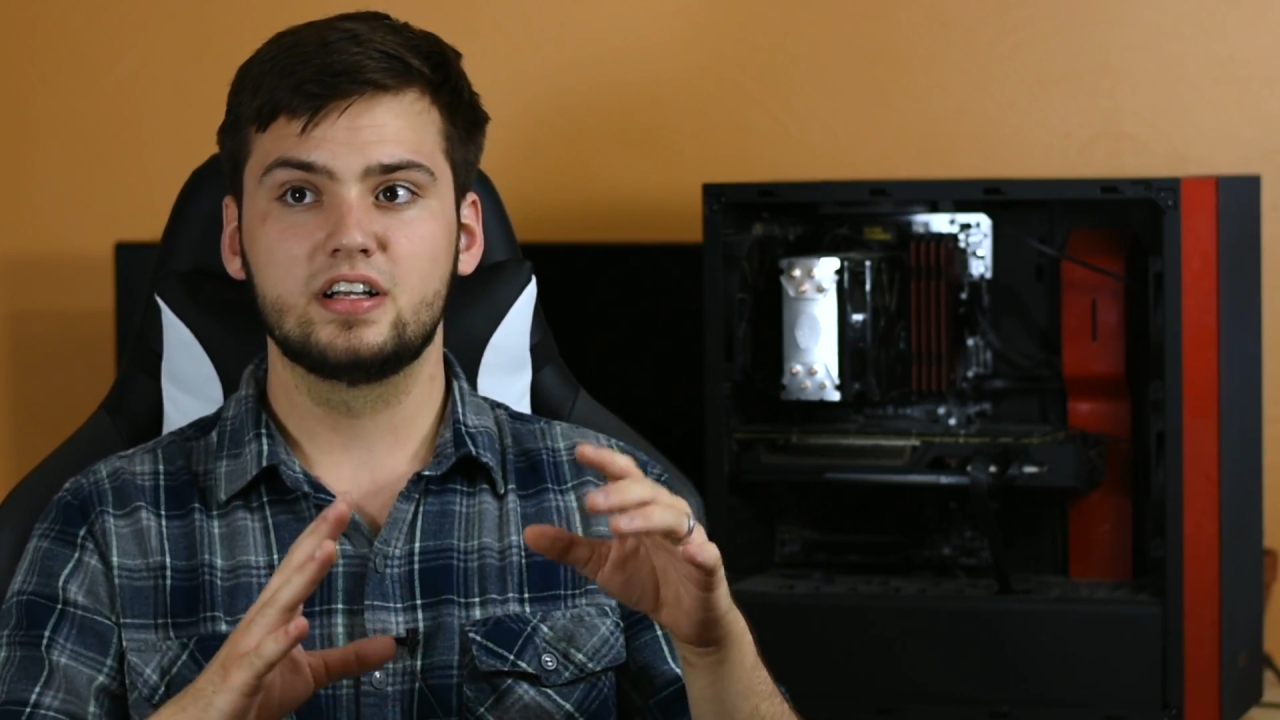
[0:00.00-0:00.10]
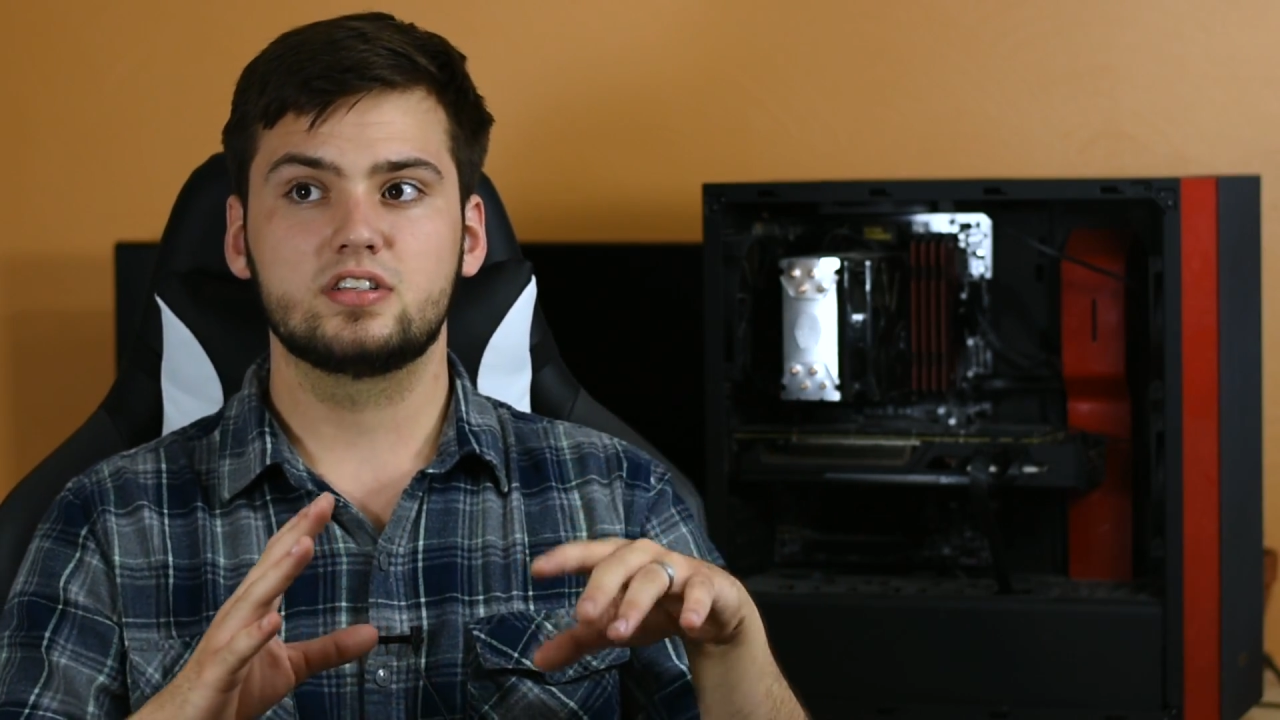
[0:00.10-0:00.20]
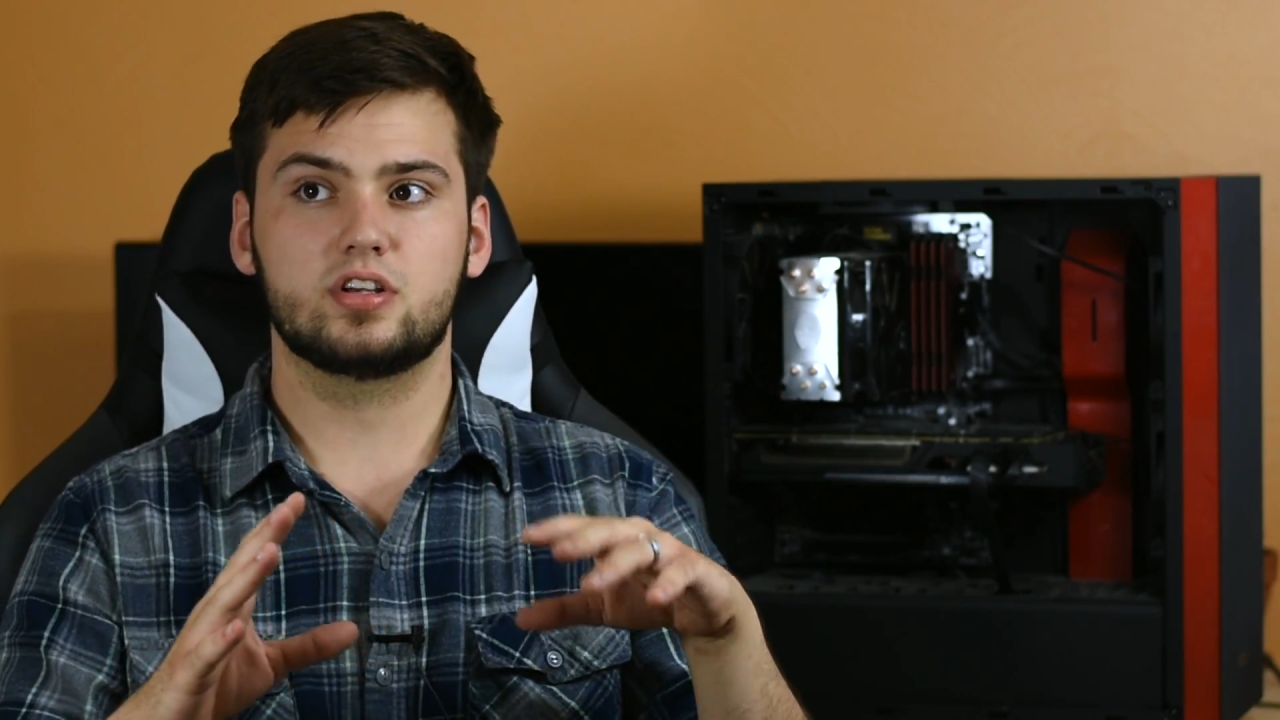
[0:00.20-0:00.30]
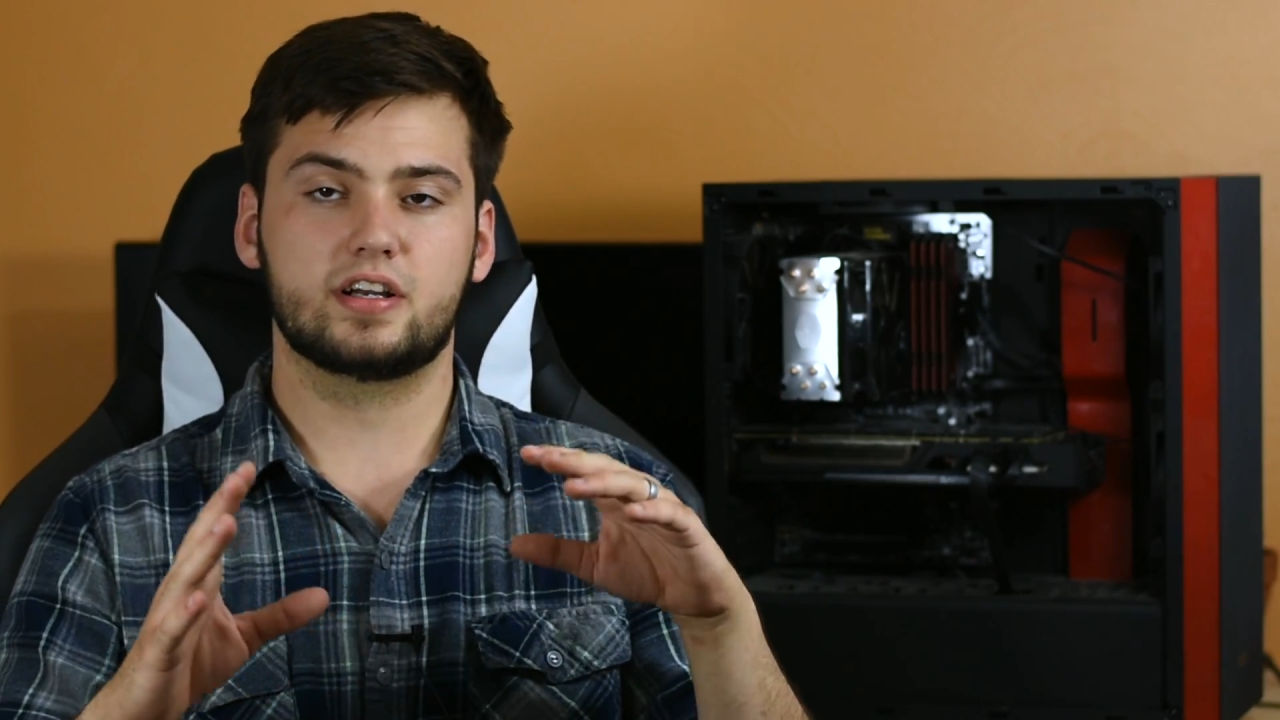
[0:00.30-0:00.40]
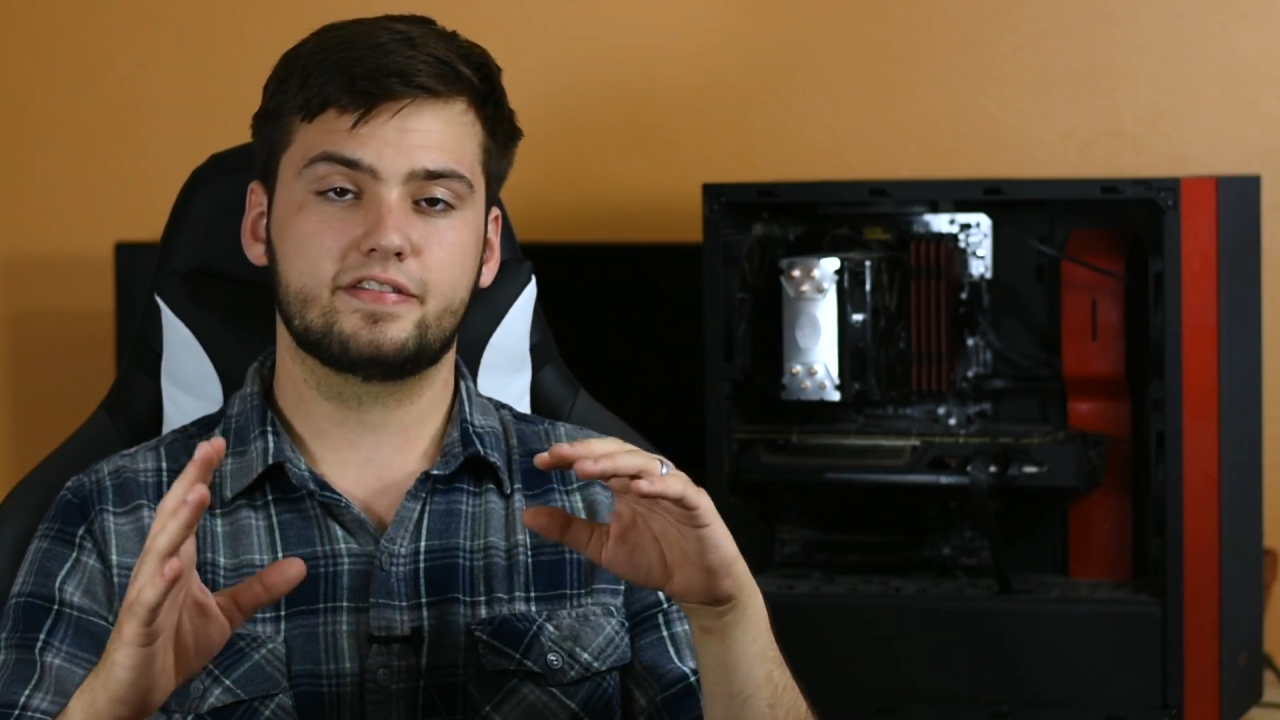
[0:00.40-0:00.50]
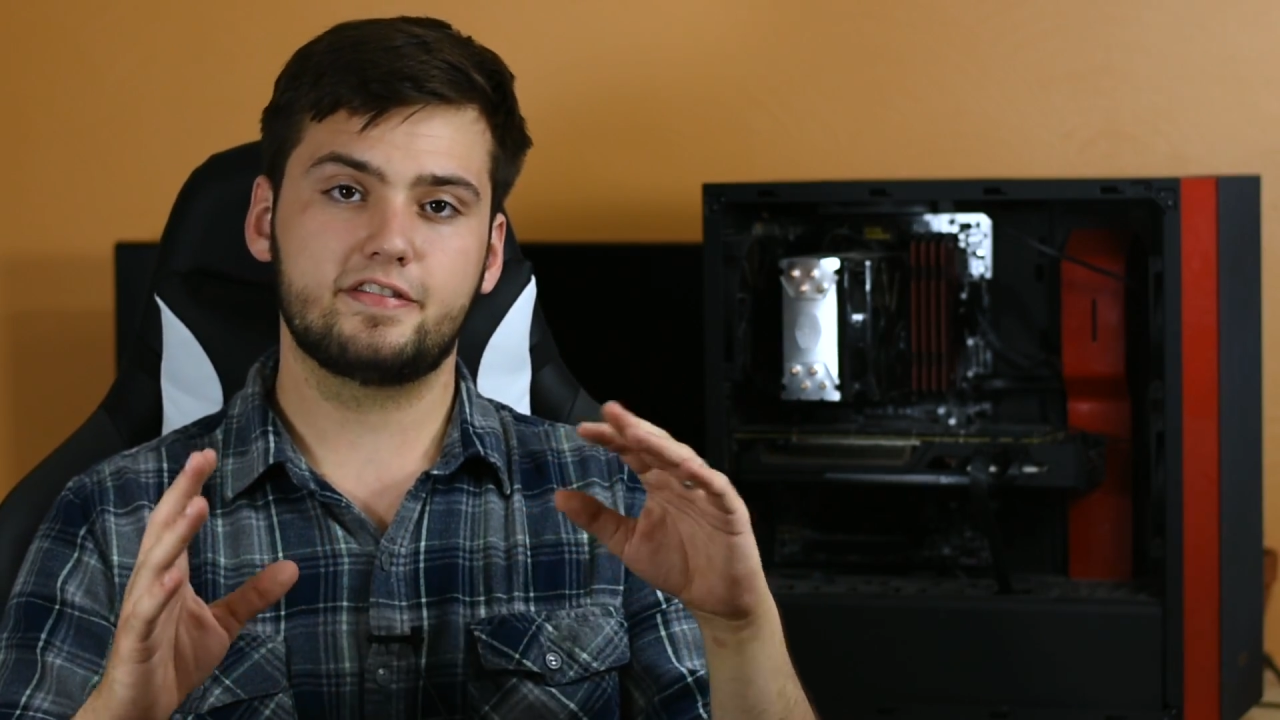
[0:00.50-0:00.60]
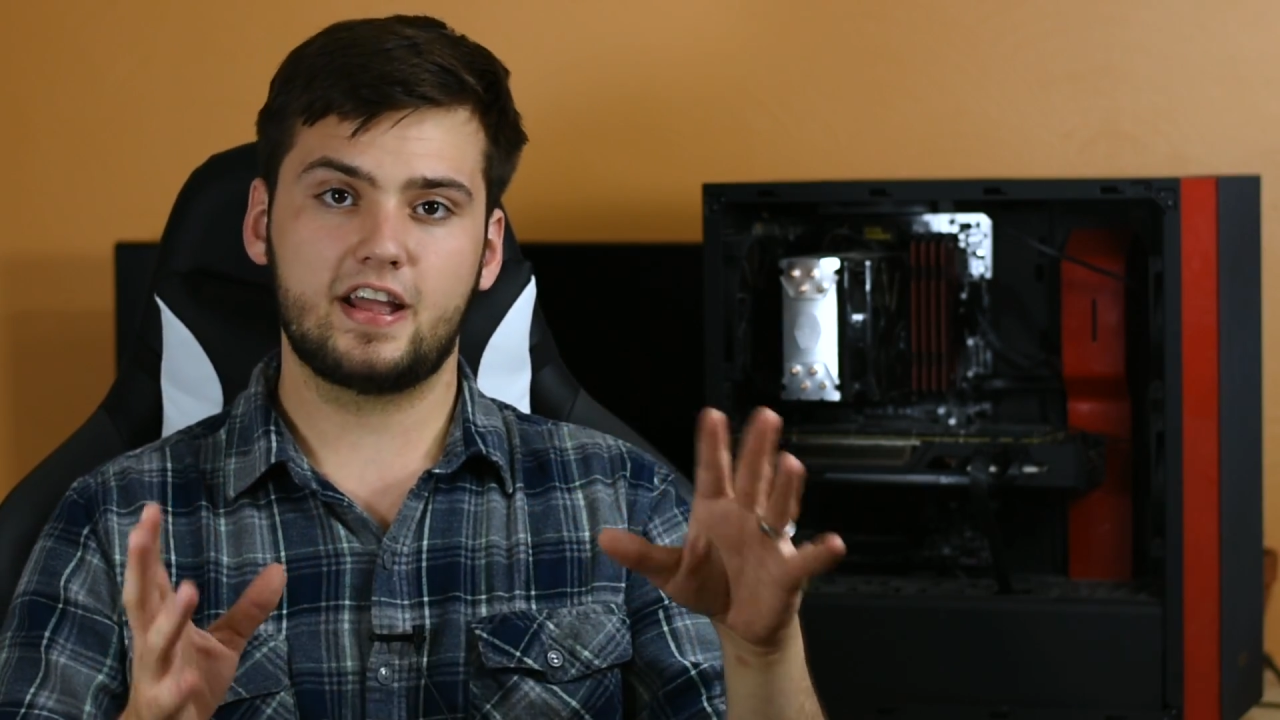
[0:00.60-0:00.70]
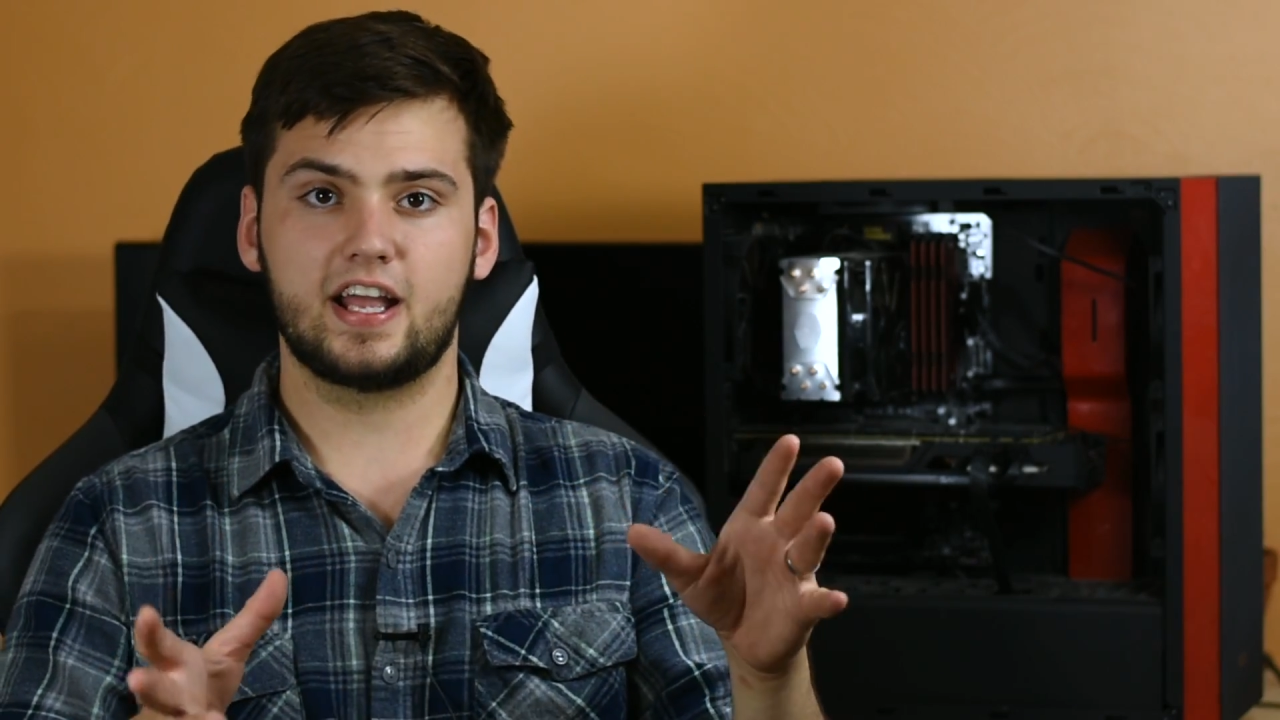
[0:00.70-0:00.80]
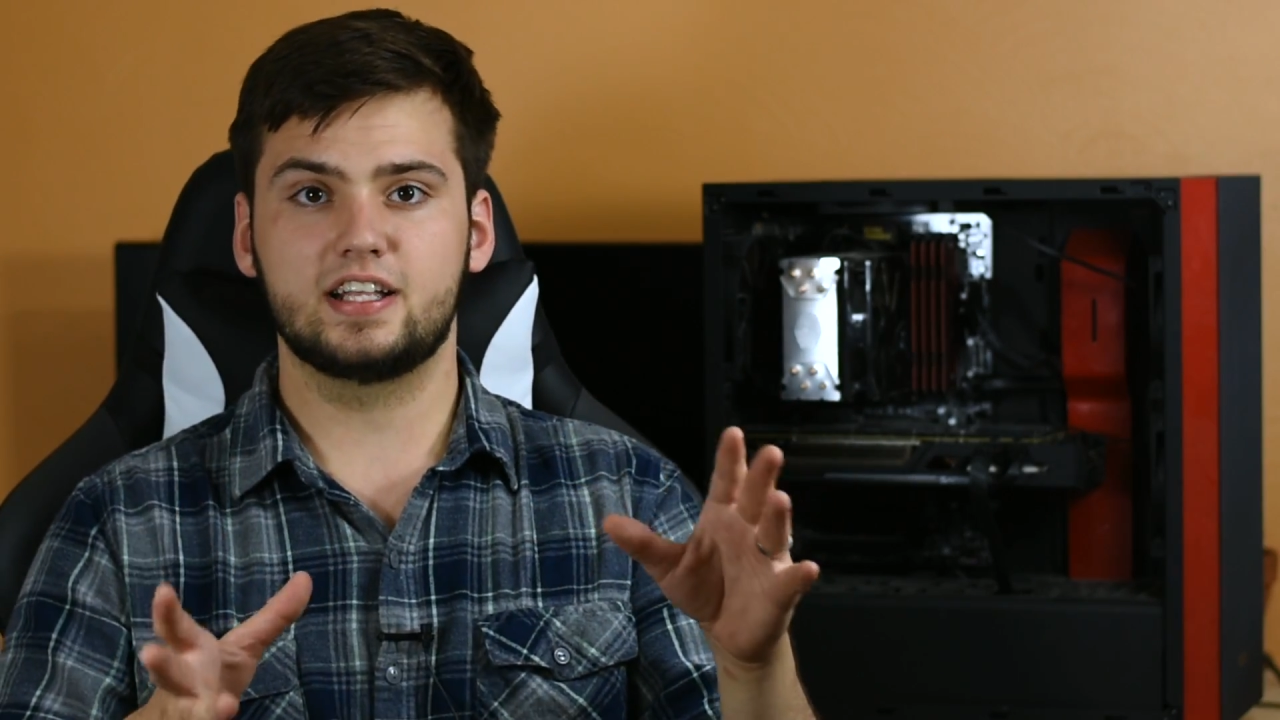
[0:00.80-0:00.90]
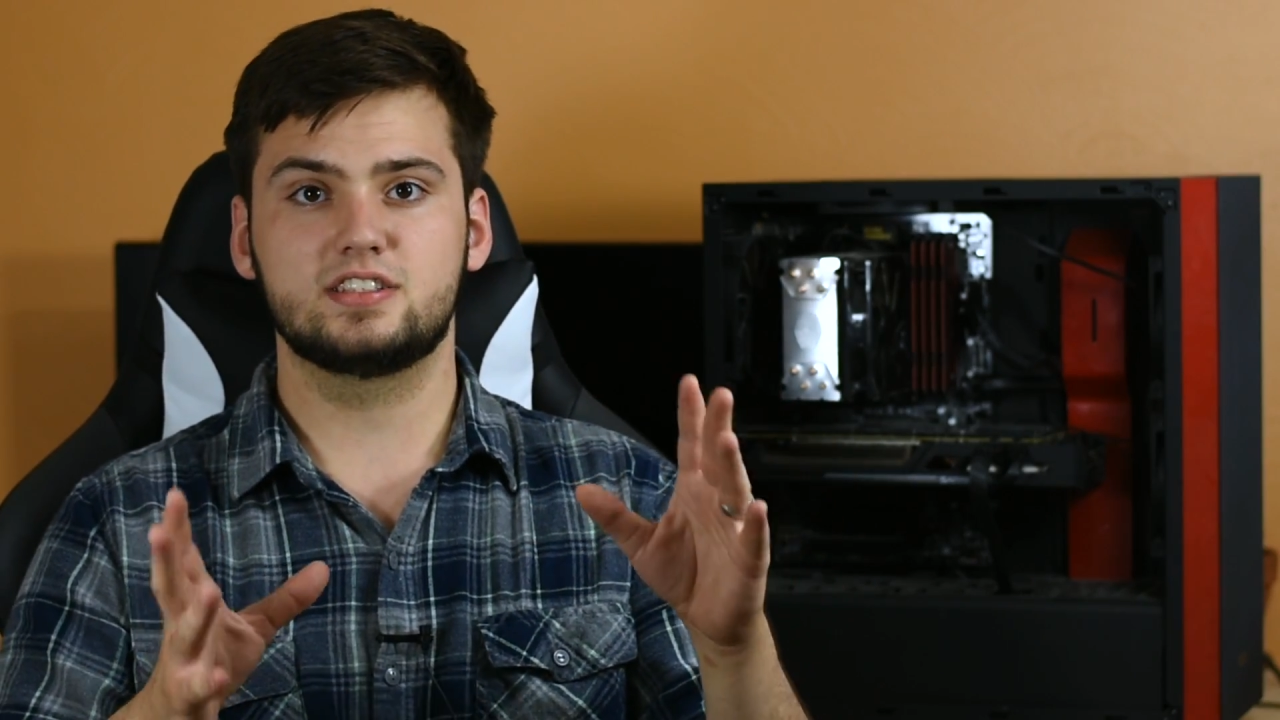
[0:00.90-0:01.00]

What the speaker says: So like a fan,